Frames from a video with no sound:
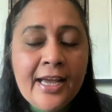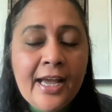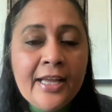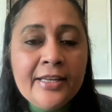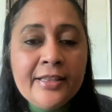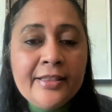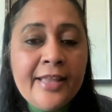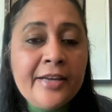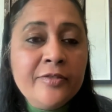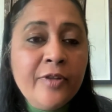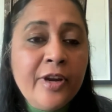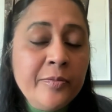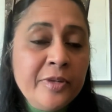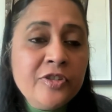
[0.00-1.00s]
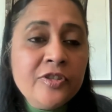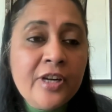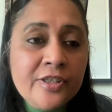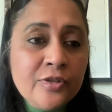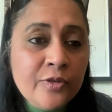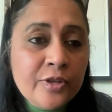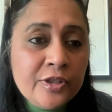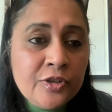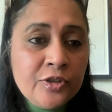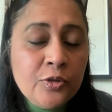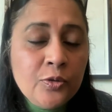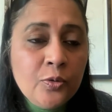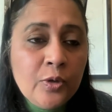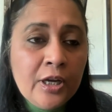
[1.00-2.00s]
and that very much transfers
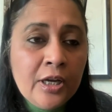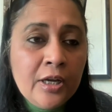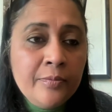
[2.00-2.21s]
to